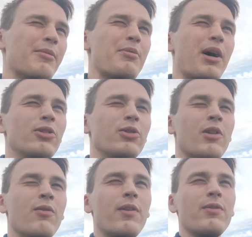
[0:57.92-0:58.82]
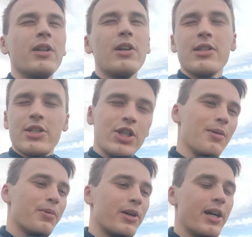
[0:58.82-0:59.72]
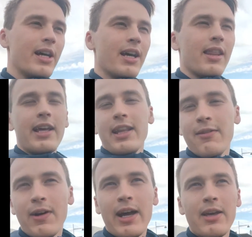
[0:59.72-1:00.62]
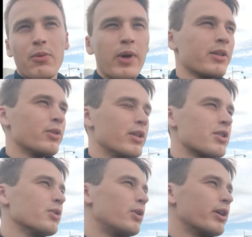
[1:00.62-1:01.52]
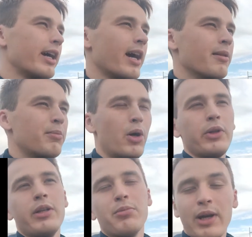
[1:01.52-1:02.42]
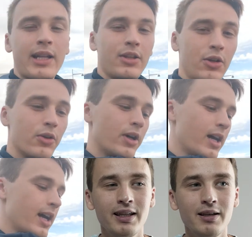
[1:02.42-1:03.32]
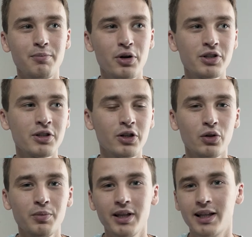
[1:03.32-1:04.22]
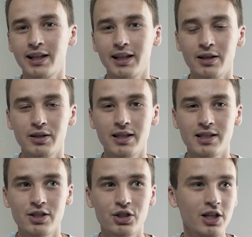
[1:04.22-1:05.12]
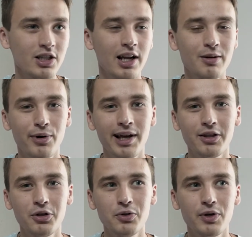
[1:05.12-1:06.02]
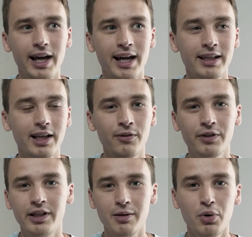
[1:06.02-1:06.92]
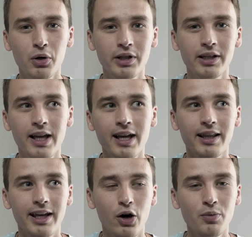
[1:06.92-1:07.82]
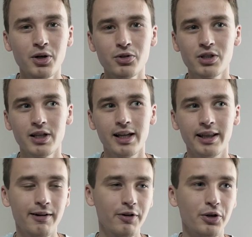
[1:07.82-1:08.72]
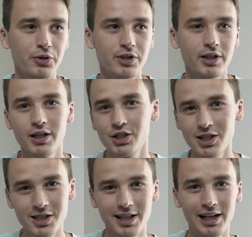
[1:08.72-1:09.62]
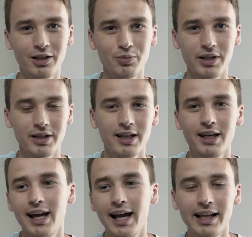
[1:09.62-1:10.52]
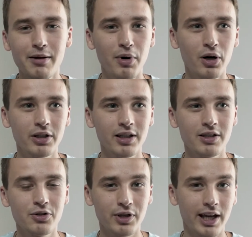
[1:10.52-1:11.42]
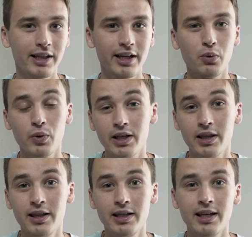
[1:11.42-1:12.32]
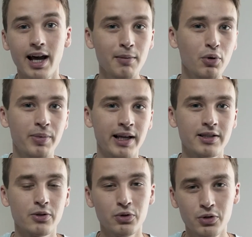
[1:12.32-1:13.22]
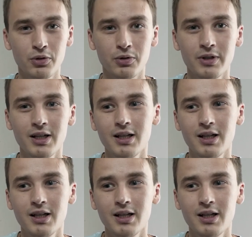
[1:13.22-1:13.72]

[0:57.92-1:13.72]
maybe $150 cheaper than if I went to the store and bought it brand new. The person told me that it is just like brand new and after they bought it, they almost never used it, just a little bit. And I bought it together with the Apple Pencil too.